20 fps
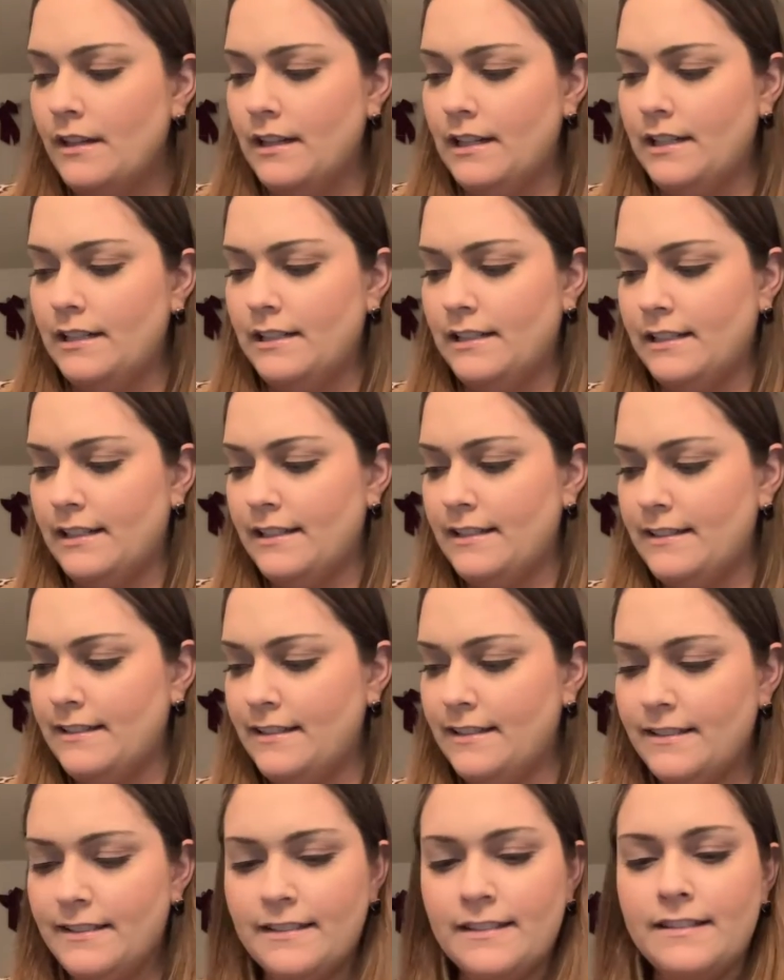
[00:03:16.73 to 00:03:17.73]
uh,
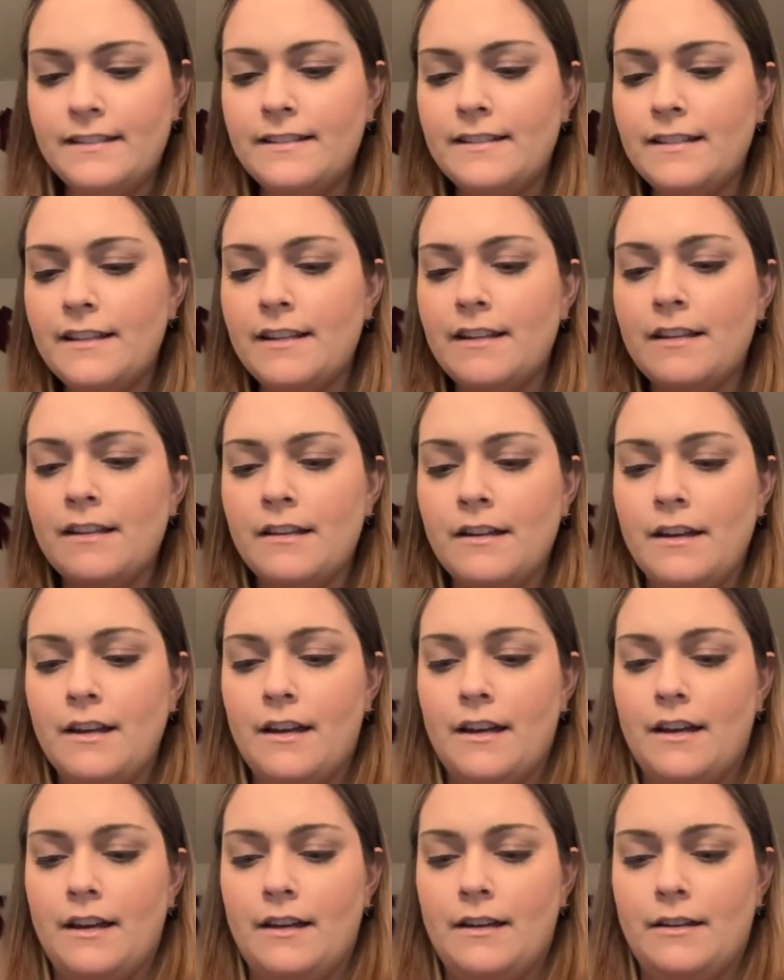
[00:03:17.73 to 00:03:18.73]
consistency
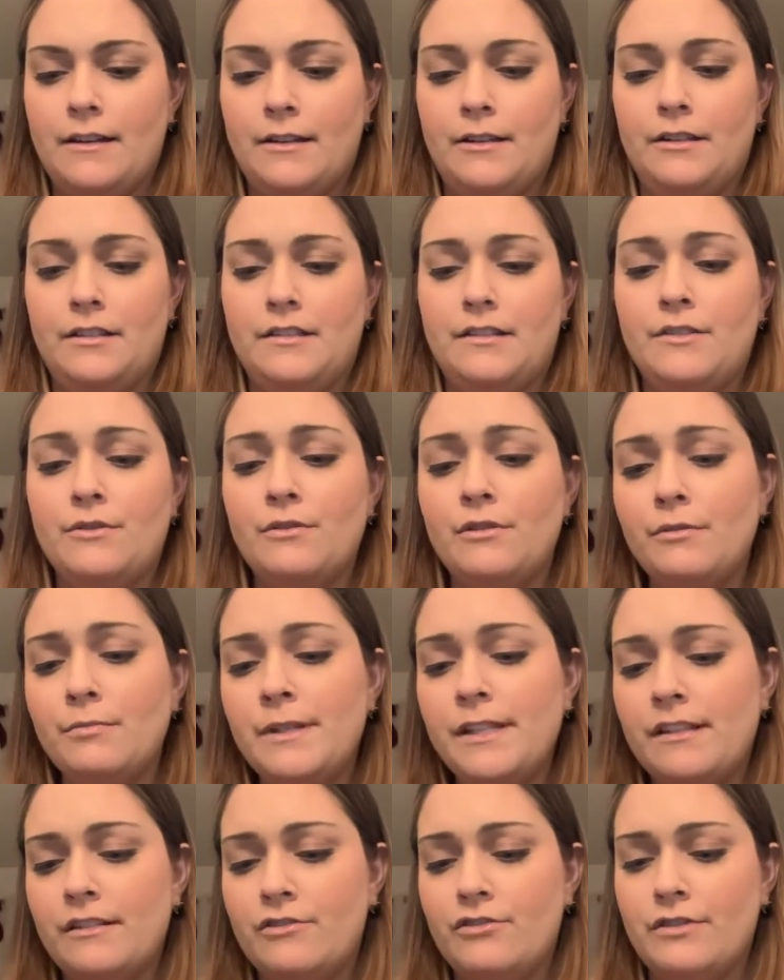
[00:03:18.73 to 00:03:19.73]
uh, so it'll
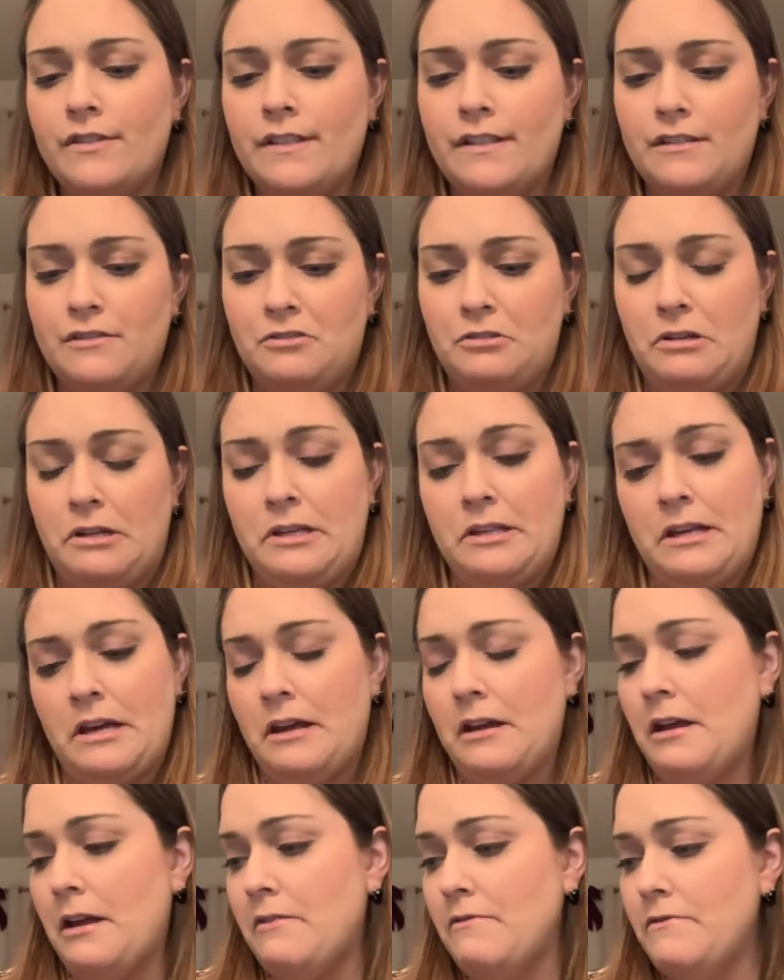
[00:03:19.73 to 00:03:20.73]
be interesting to try
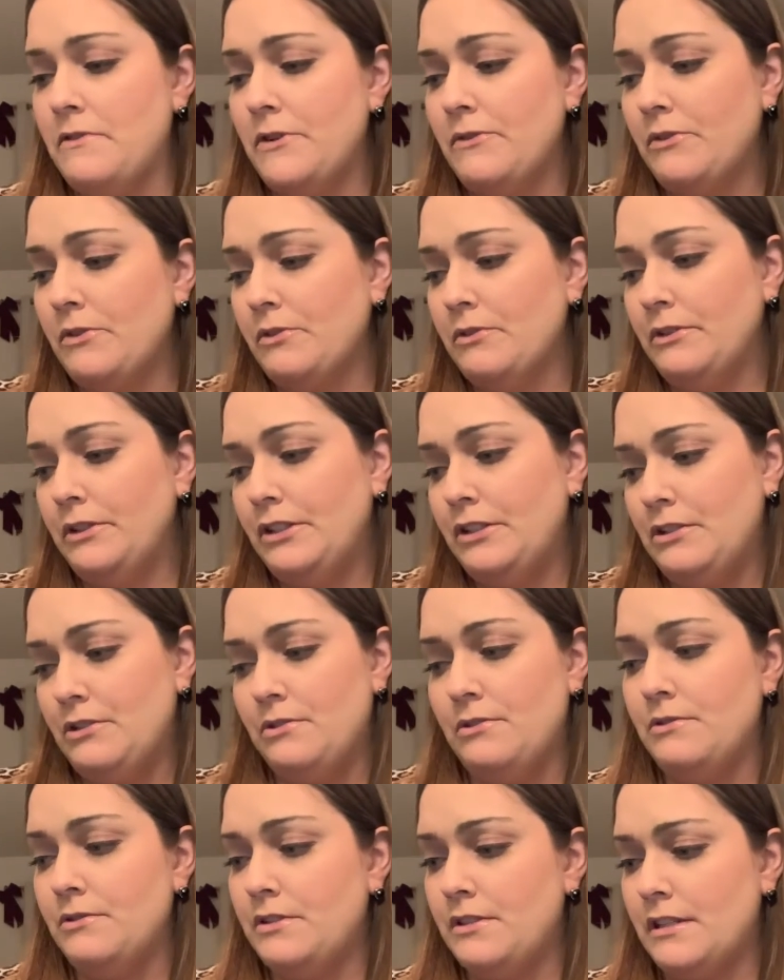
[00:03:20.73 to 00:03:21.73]
that. I've never really
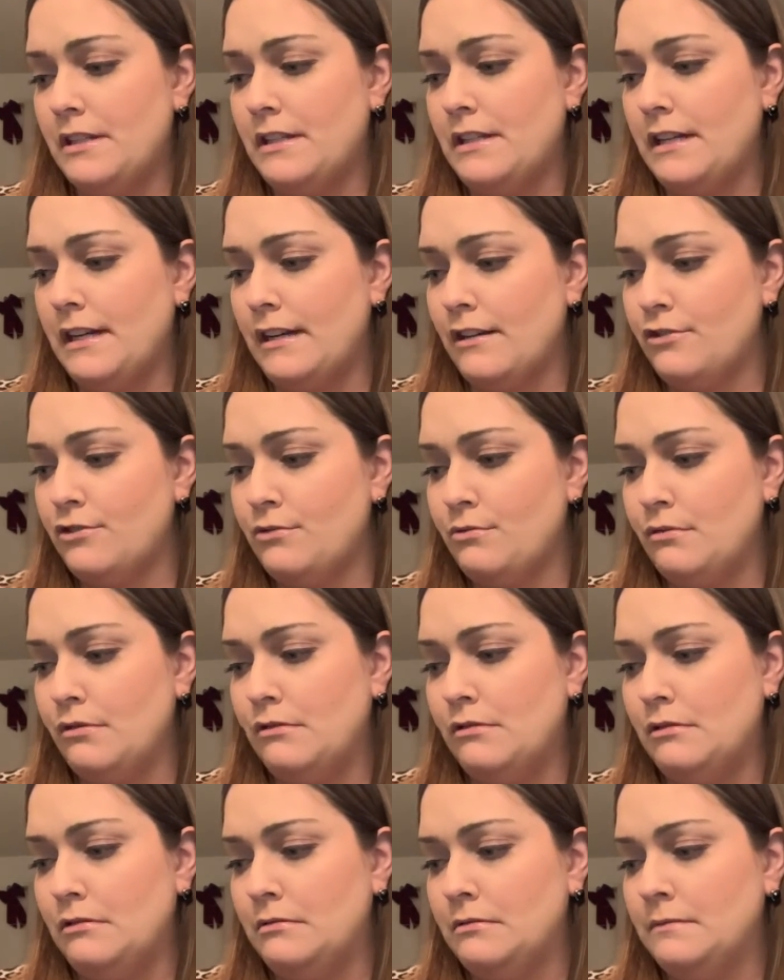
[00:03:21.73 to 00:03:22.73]
used an
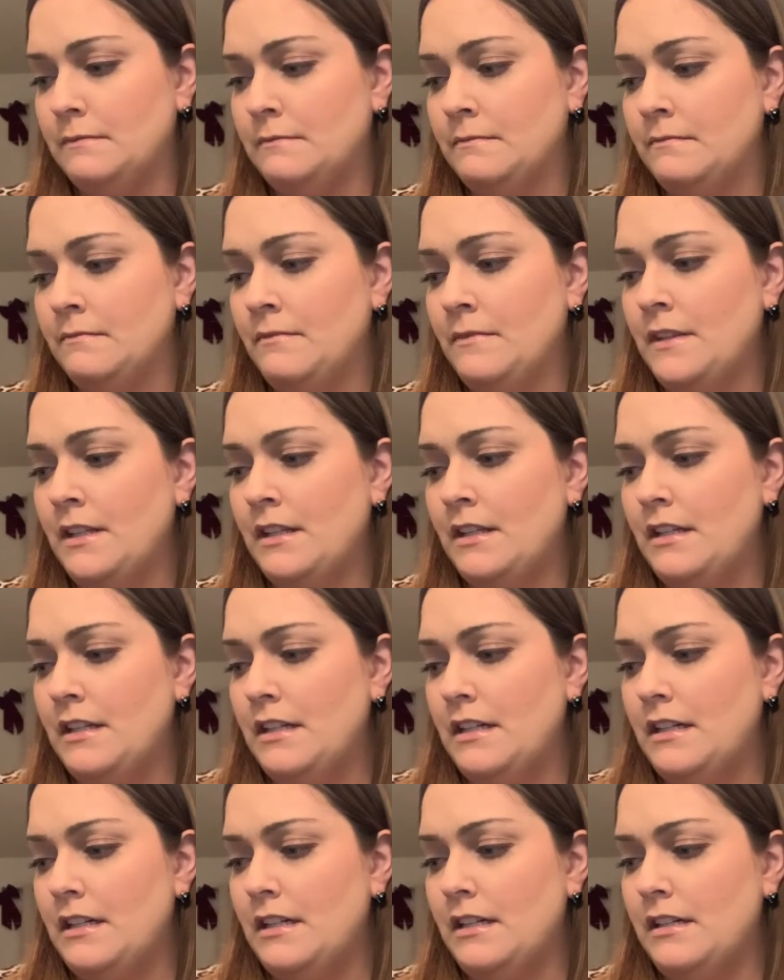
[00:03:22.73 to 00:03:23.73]
actual
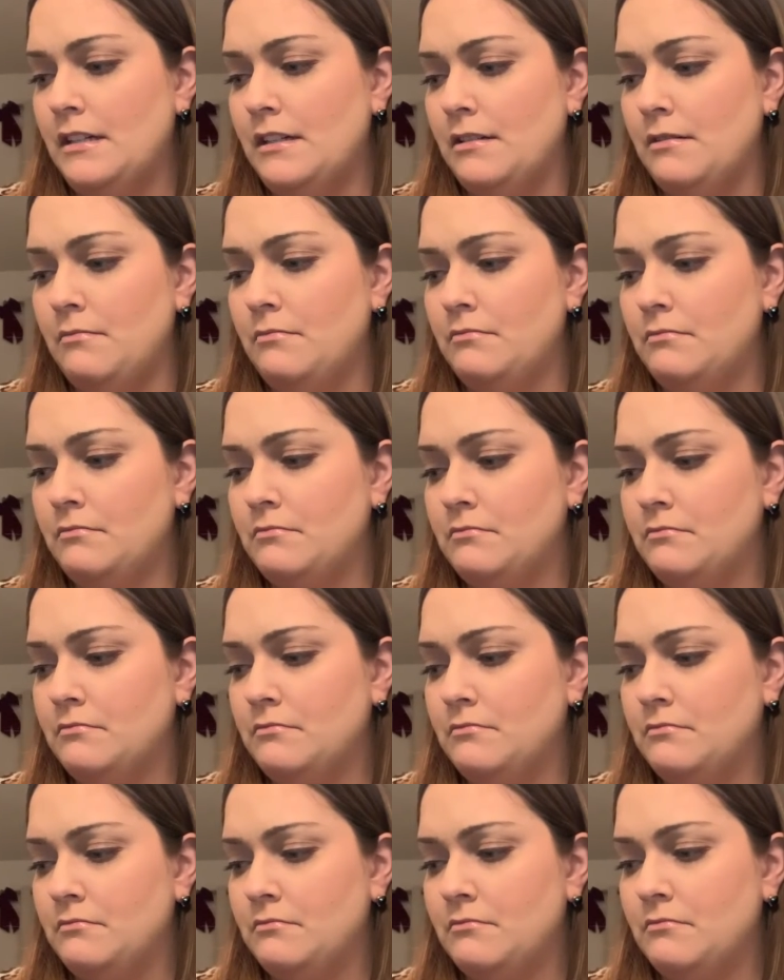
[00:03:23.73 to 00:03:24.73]
um,
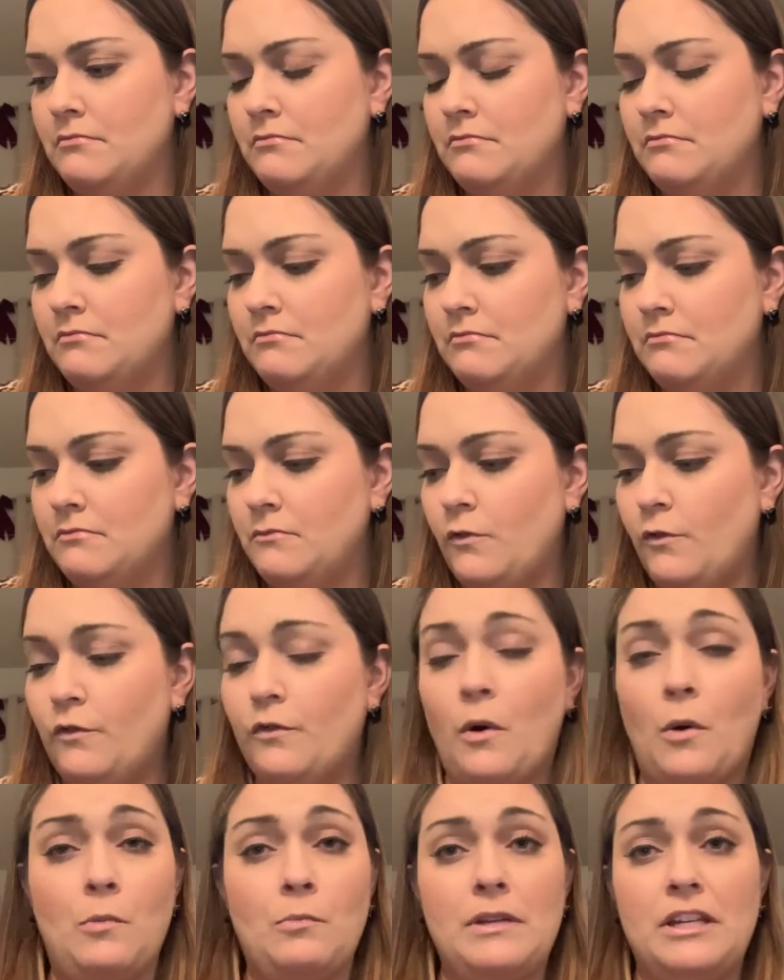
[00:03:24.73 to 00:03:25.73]

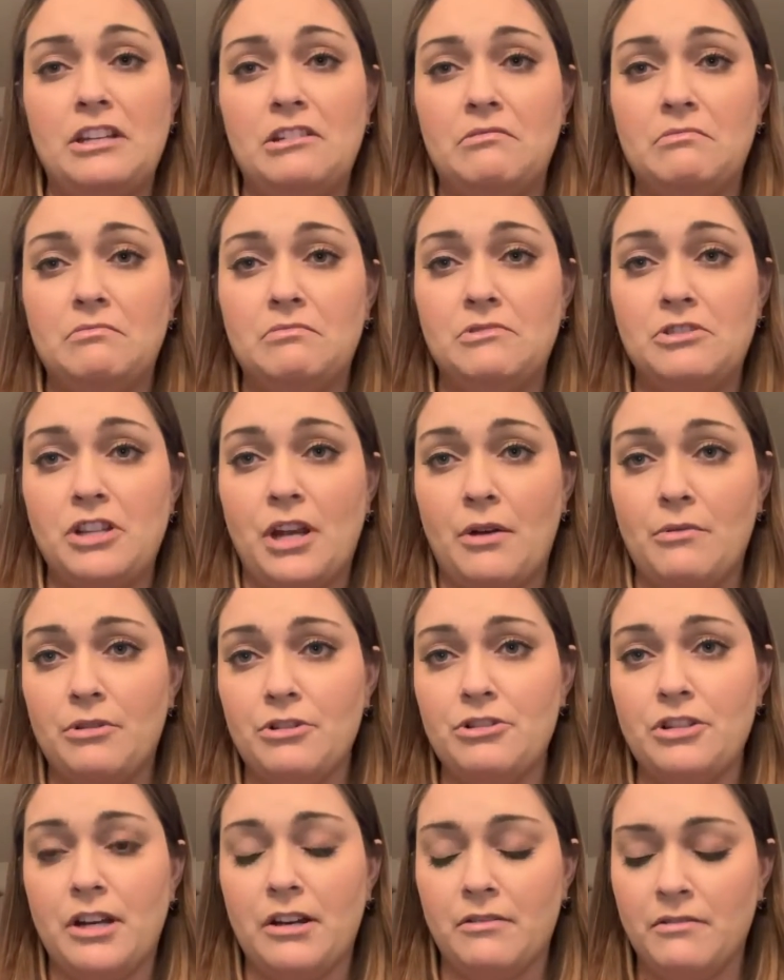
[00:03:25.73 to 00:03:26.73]
foaming shower
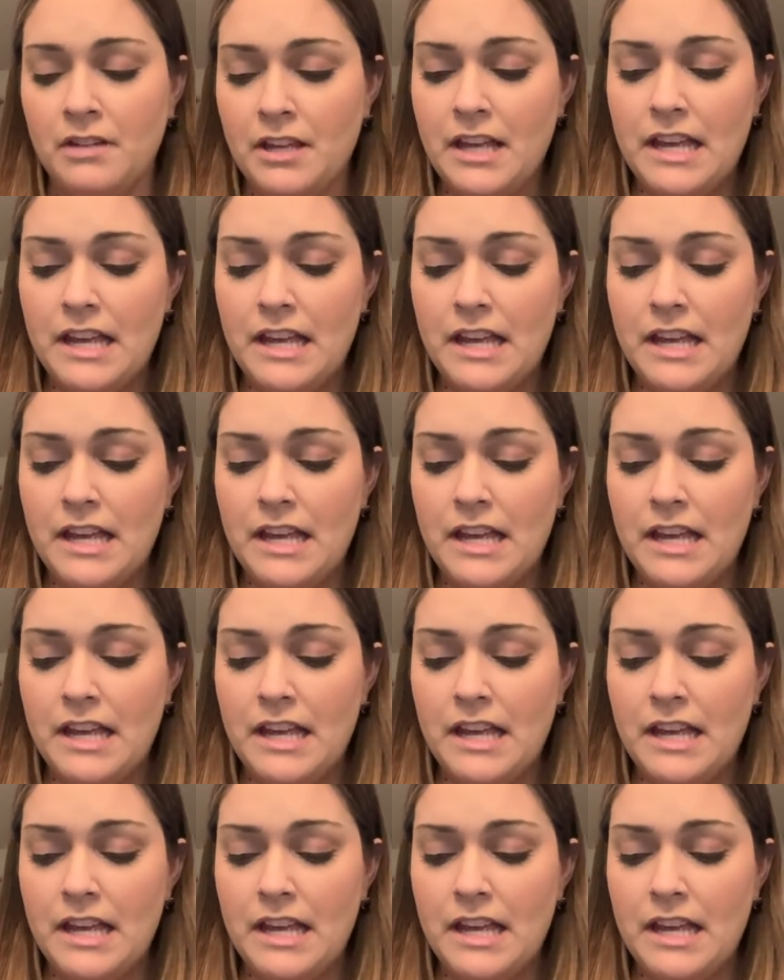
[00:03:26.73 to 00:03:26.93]
gel.